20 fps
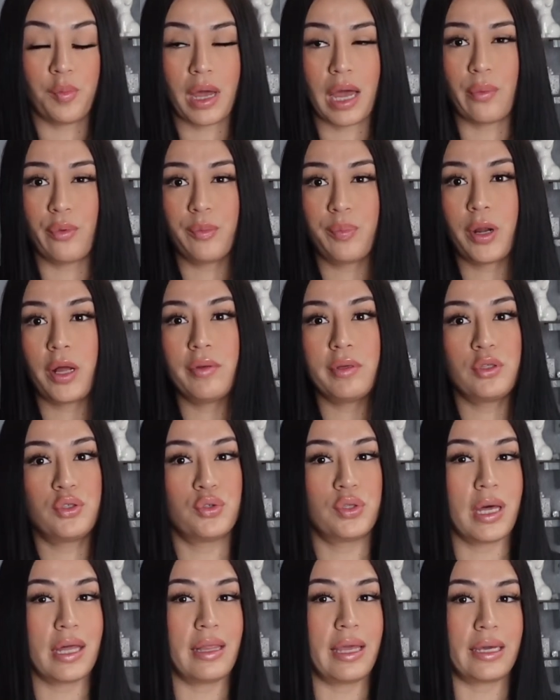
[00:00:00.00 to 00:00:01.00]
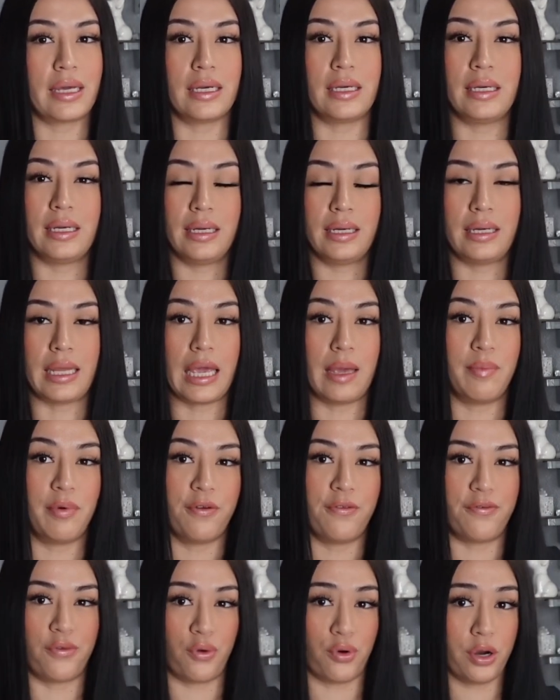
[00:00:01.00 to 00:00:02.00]
I would probably do that like a day
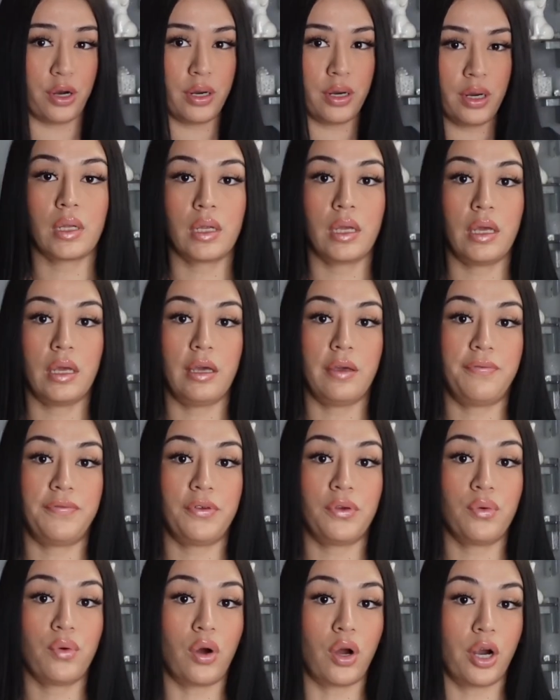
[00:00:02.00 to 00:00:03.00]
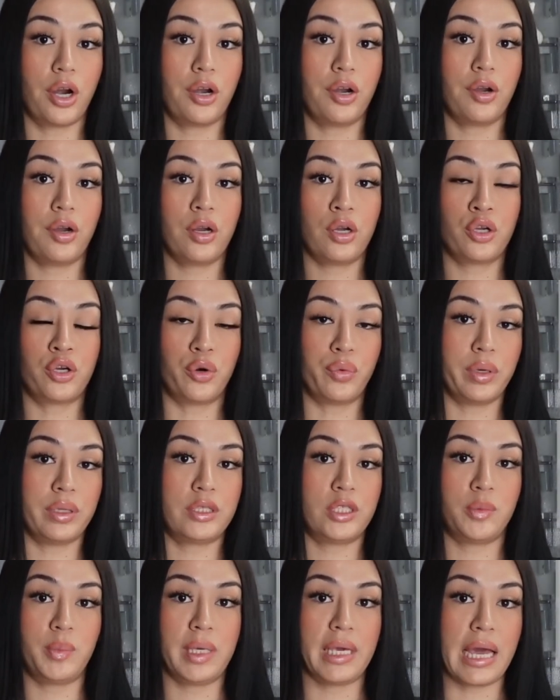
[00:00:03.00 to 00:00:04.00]
before. If you are going
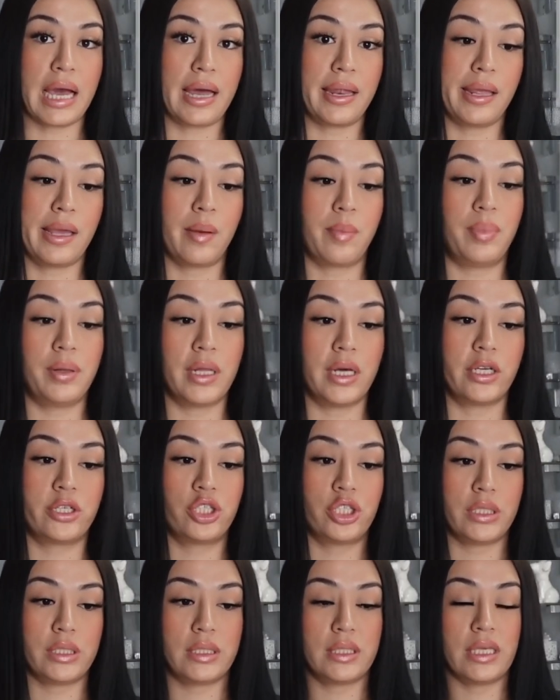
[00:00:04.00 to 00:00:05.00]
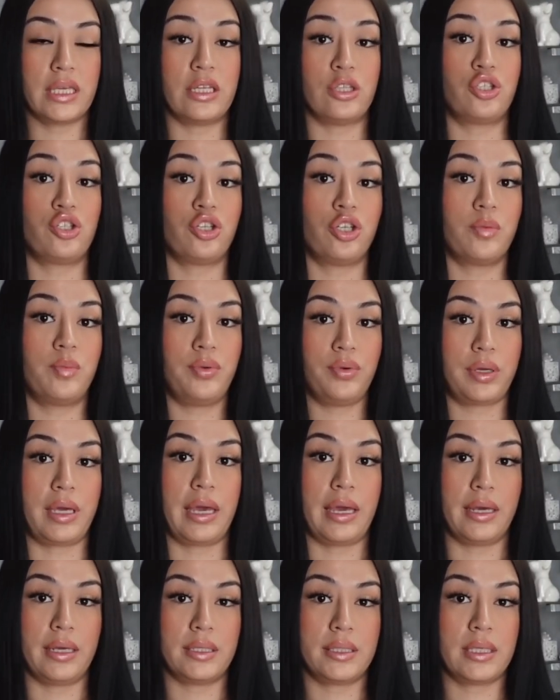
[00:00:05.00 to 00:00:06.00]
to be adding plushies into your
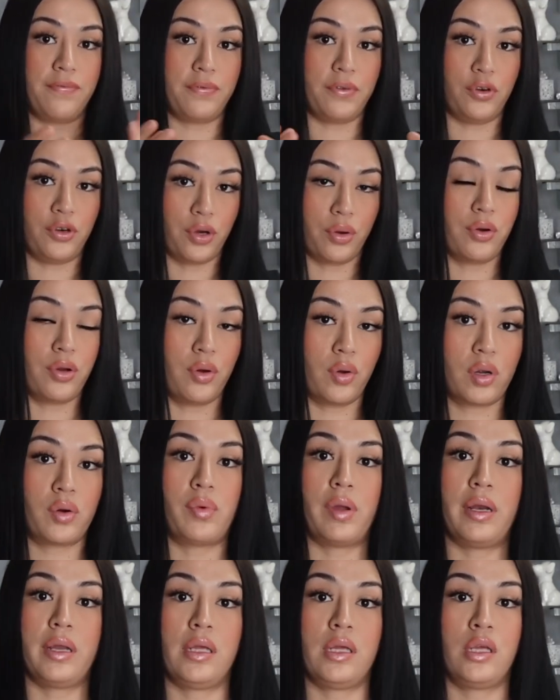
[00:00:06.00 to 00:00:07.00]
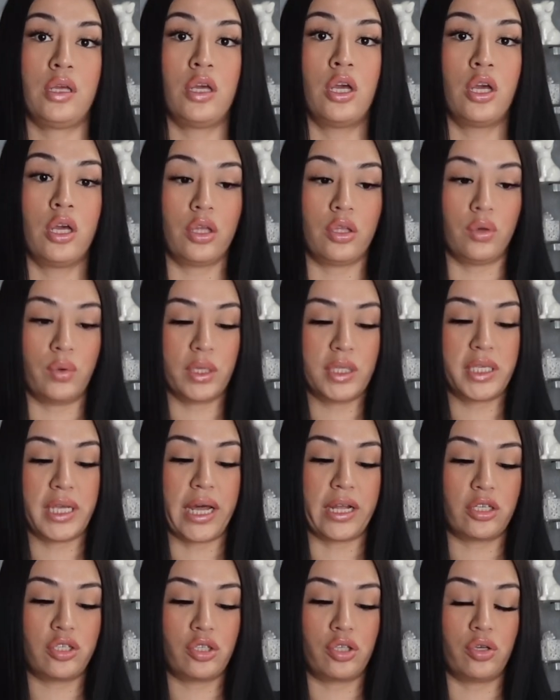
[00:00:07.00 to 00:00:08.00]
bouquets, if you don't know already, you
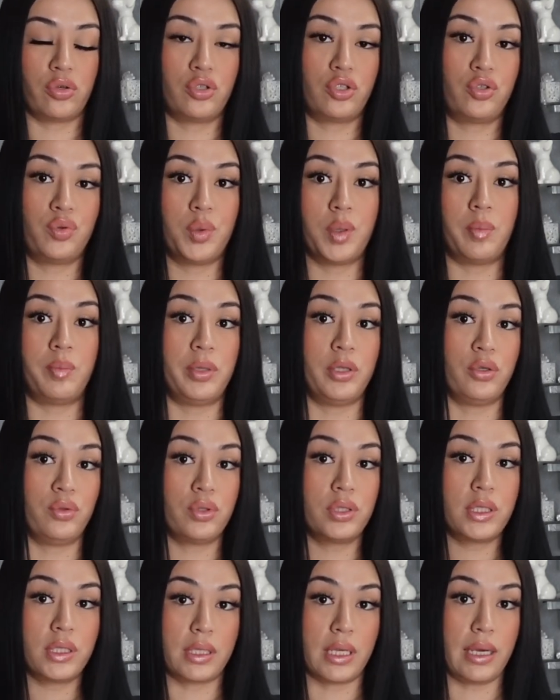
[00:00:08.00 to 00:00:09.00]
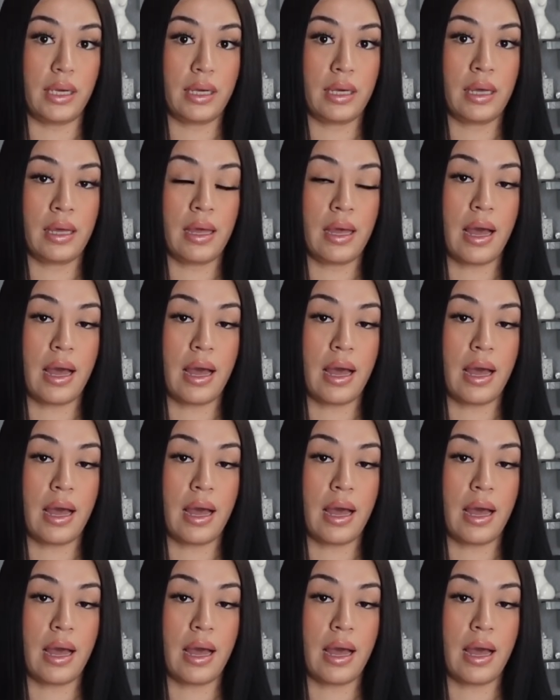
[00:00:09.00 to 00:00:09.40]
attach those to a balloon stick.